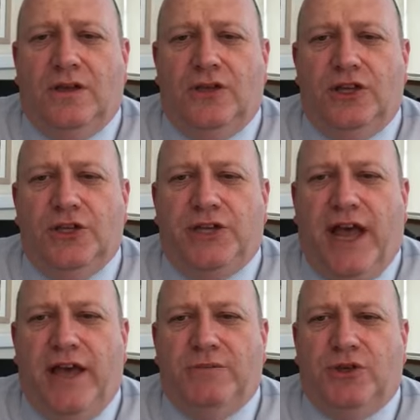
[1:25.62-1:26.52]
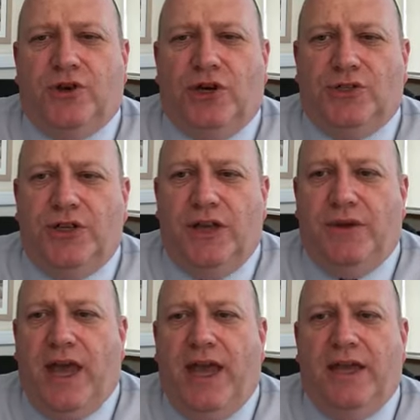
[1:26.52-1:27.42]
The Jewish care homes across the
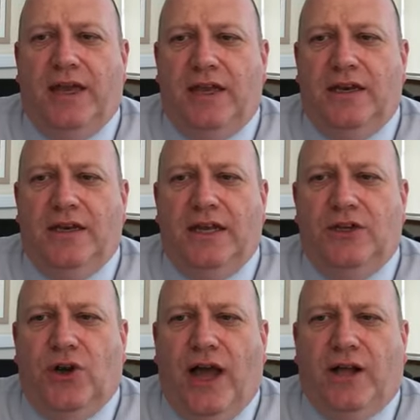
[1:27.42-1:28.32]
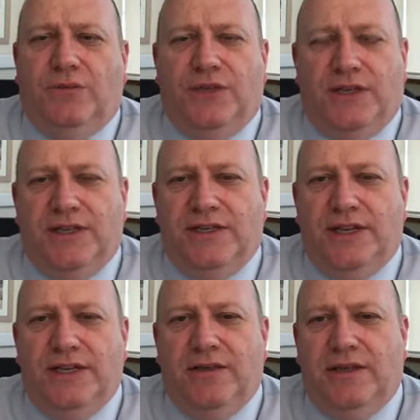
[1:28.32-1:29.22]
UK need your help to
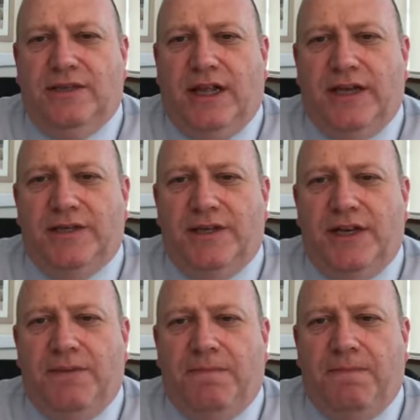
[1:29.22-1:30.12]
continue this legacy.